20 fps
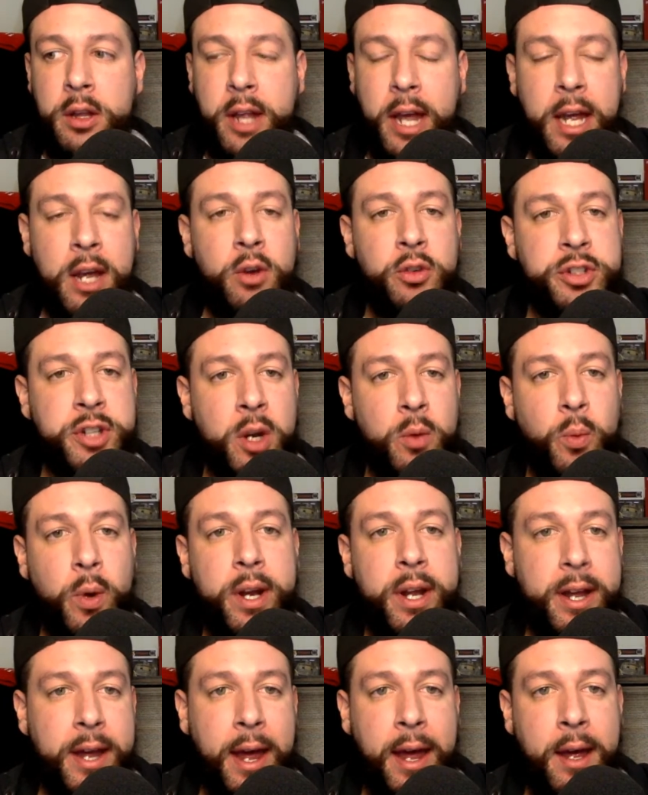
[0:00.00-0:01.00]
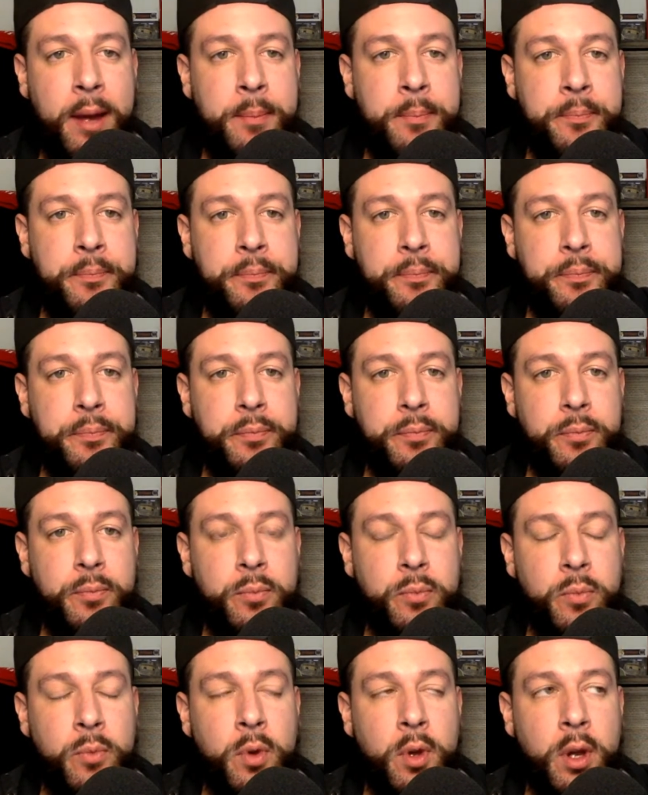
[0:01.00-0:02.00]
the Eagles can win a game
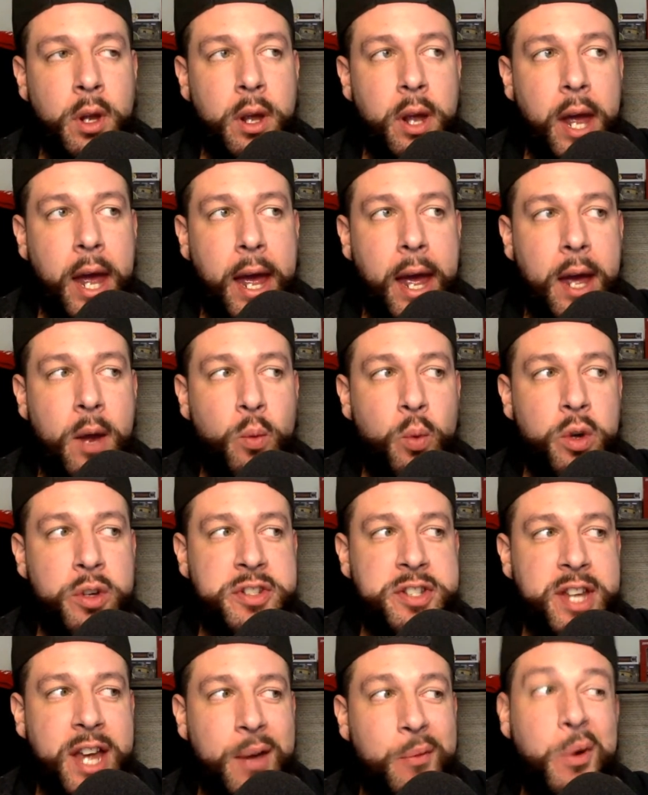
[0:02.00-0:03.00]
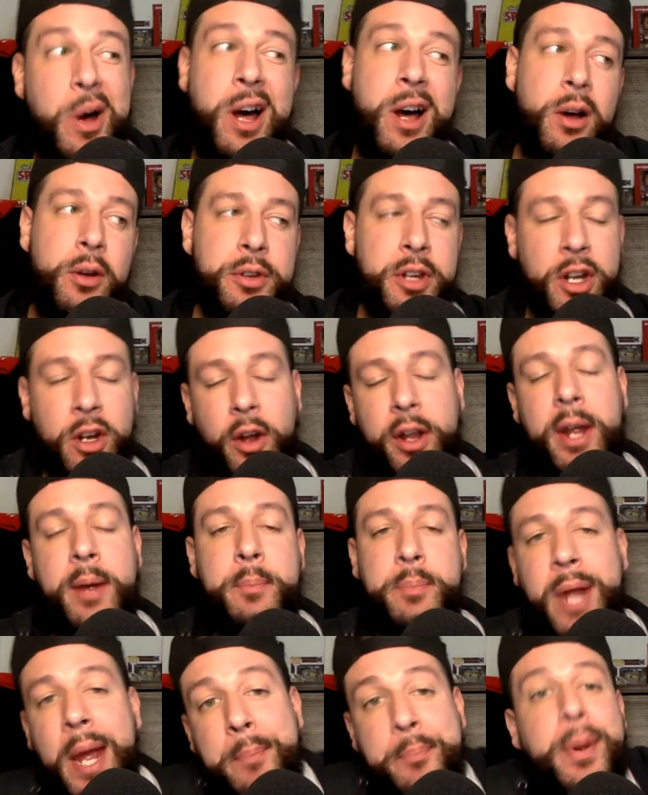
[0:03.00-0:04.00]
and we'll say, well,
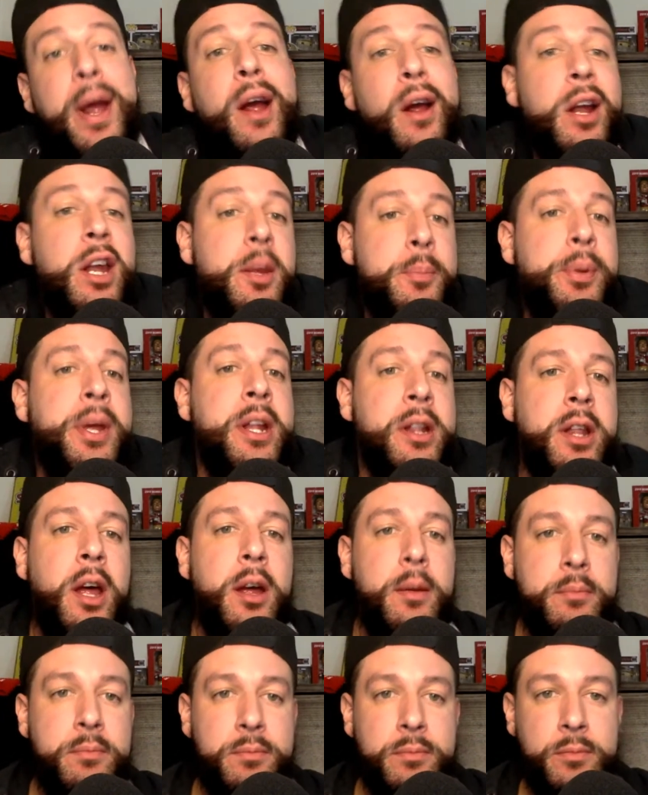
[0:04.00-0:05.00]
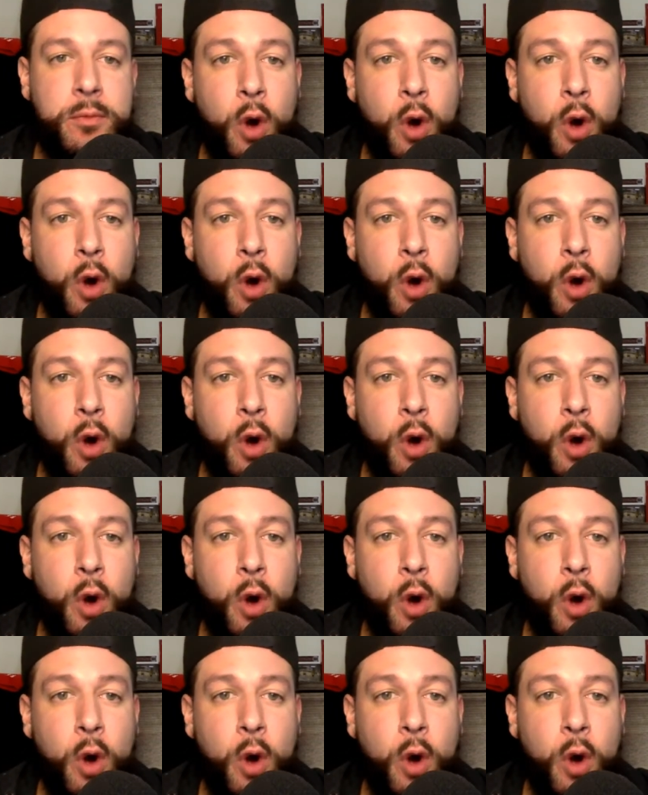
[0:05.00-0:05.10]
they barely beat them.